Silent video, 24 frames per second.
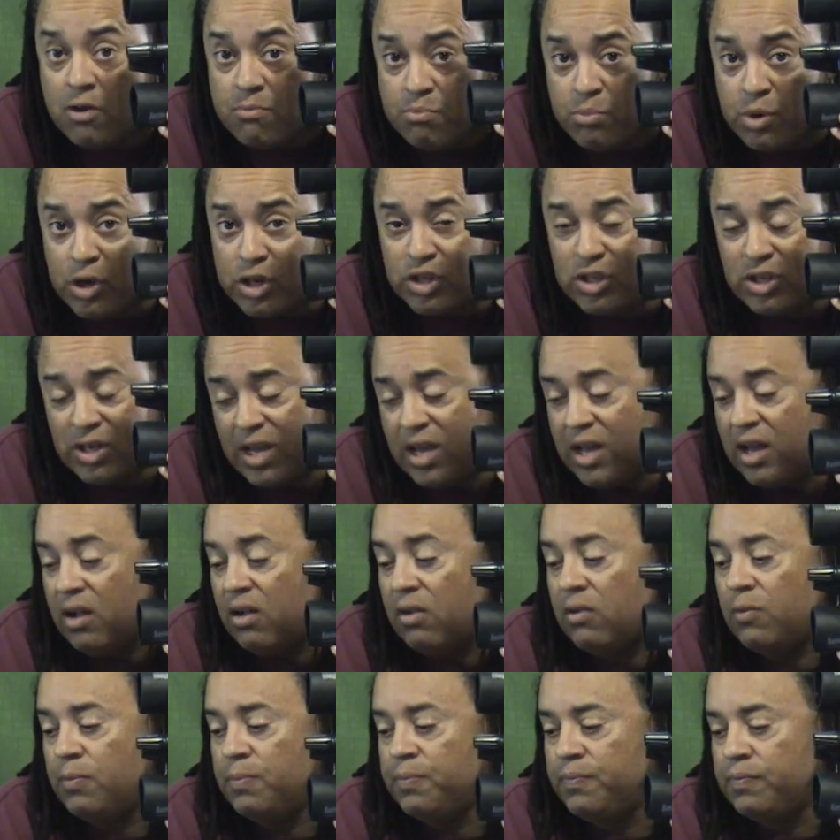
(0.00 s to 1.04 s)

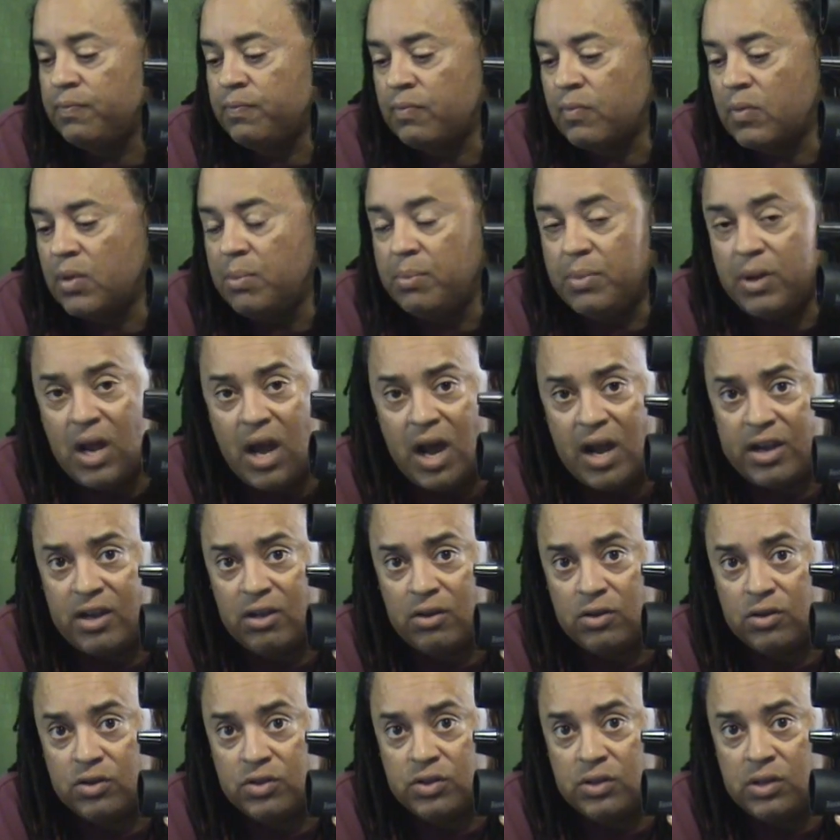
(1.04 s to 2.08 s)
Bushnell
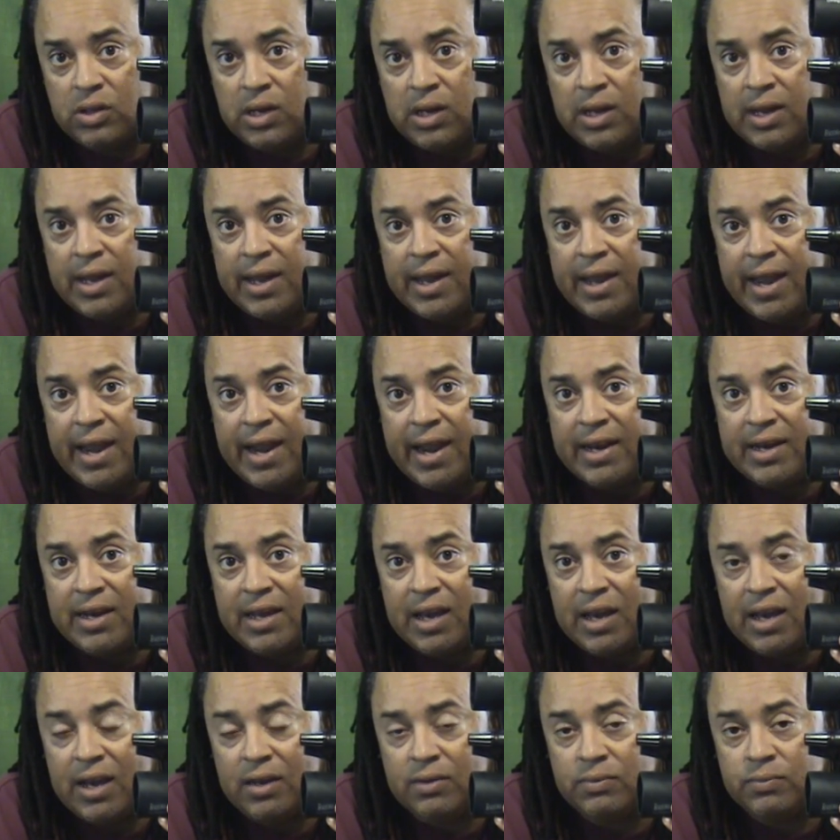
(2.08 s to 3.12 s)
binoculars, and
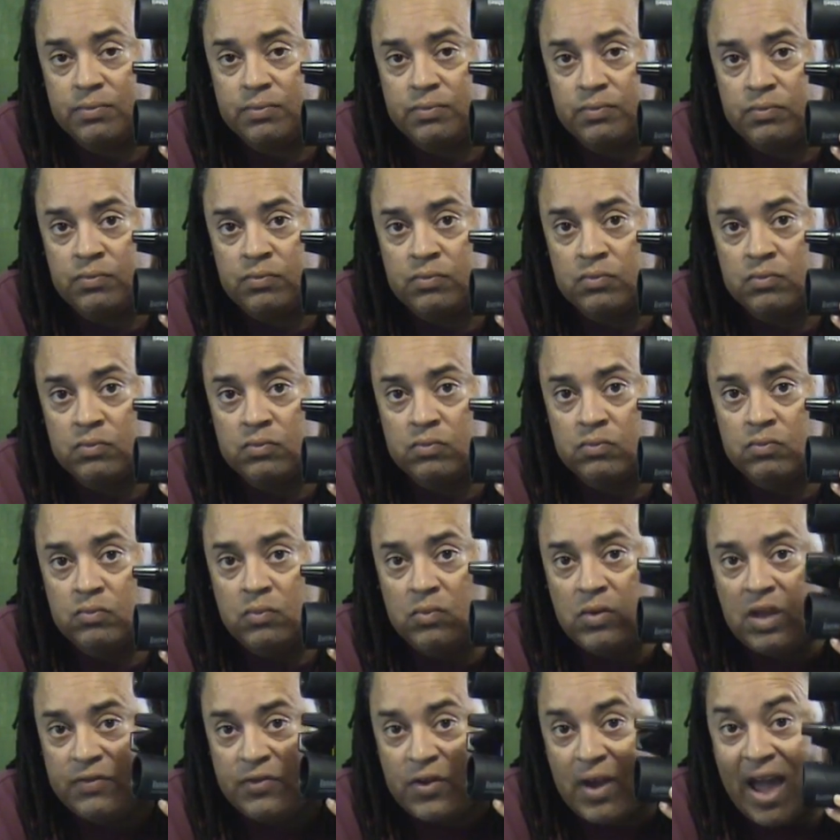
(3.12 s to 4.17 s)

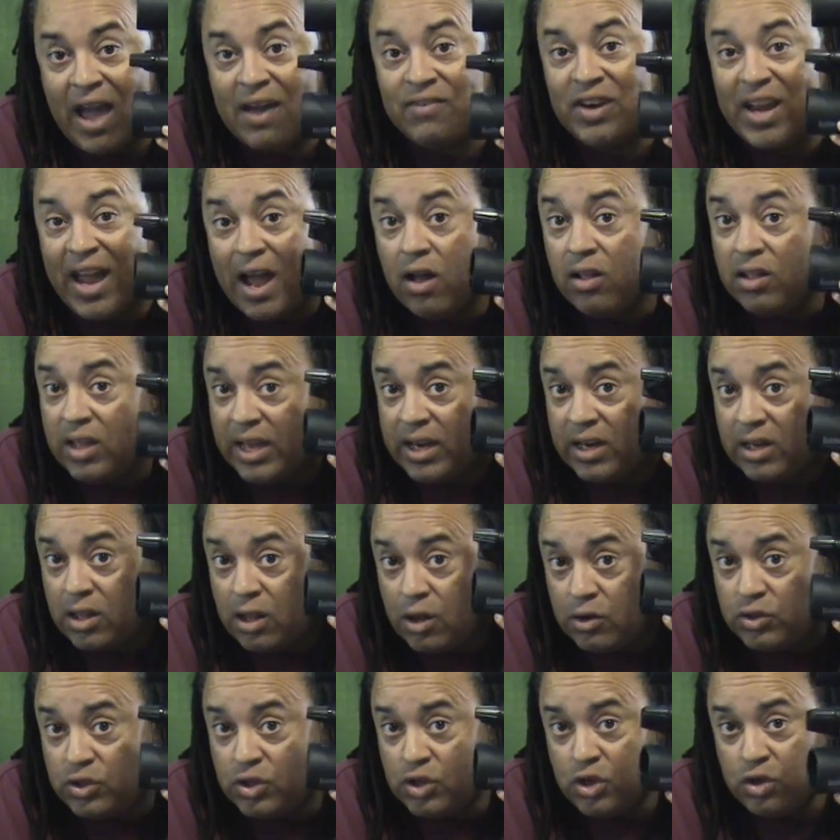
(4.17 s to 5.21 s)
if you have an outlet
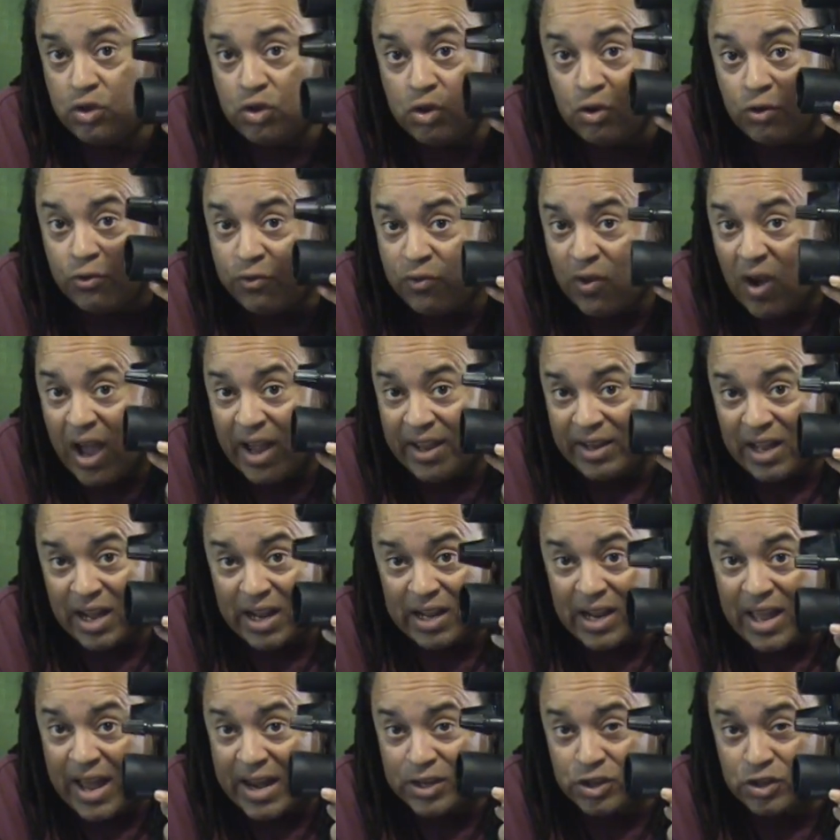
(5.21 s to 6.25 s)
close to you, you'll find, like
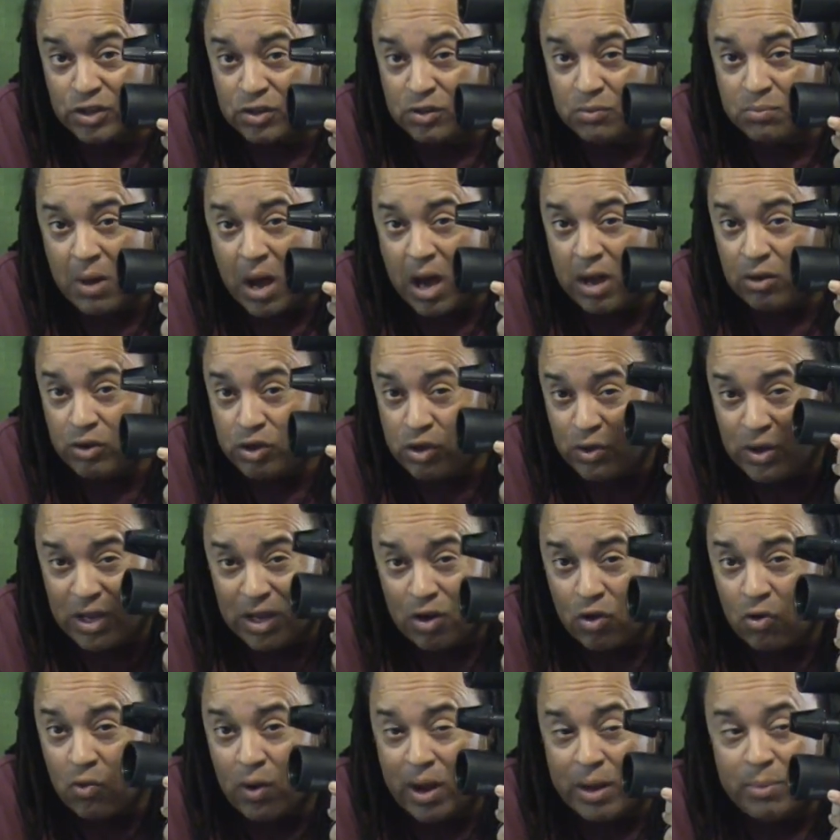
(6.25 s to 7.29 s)
last year's model, you'll get
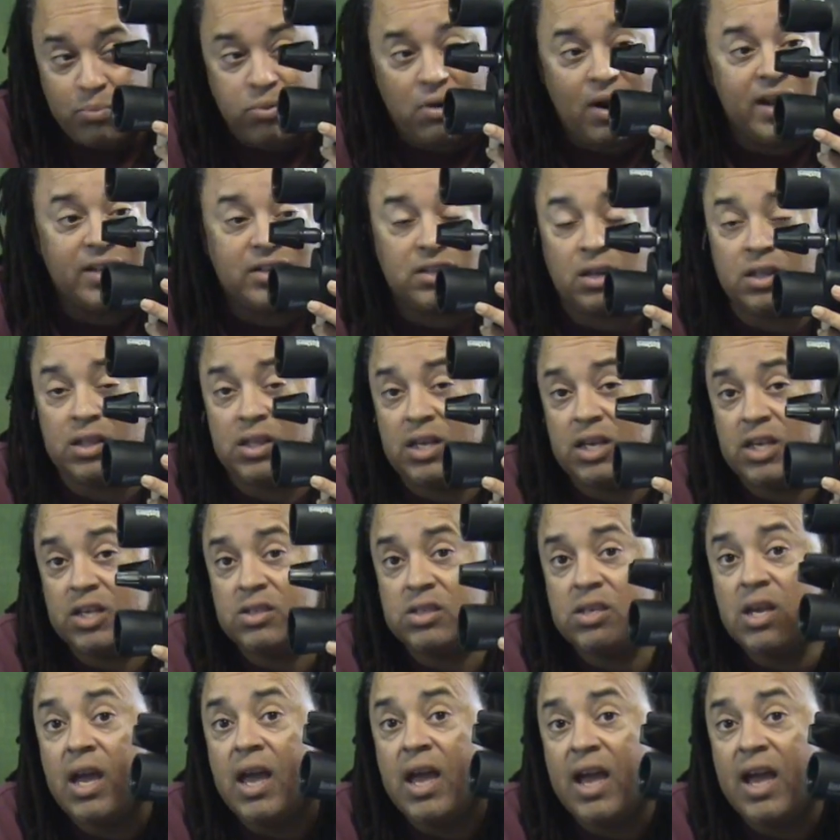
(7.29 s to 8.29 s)
a great price on these.